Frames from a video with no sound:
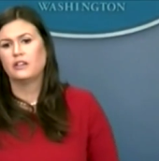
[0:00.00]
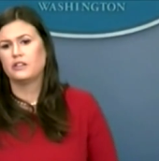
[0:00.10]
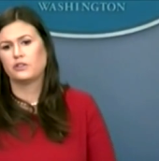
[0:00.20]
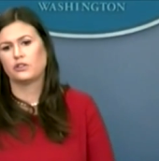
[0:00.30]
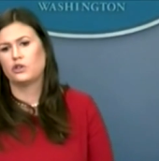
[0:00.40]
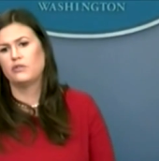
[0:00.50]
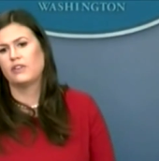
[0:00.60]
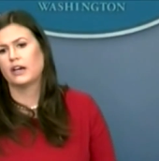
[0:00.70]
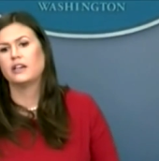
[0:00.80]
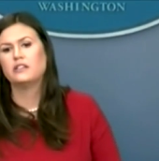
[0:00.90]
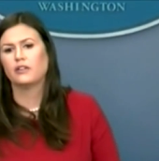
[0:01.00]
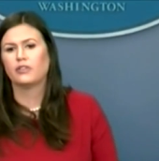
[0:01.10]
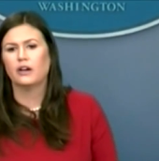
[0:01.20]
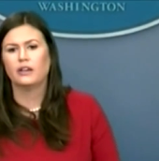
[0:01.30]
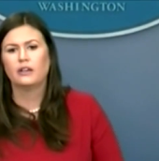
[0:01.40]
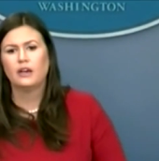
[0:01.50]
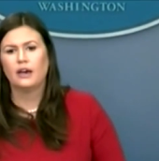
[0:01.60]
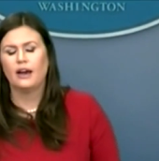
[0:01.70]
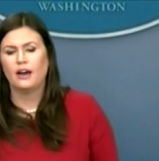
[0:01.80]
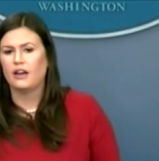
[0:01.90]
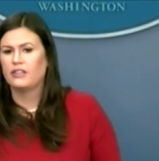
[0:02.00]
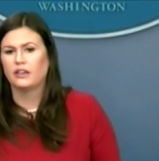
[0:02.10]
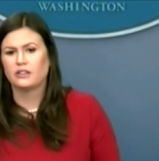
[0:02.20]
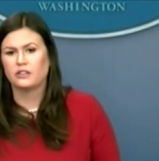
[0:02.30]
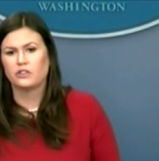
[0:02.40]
These are two very different things,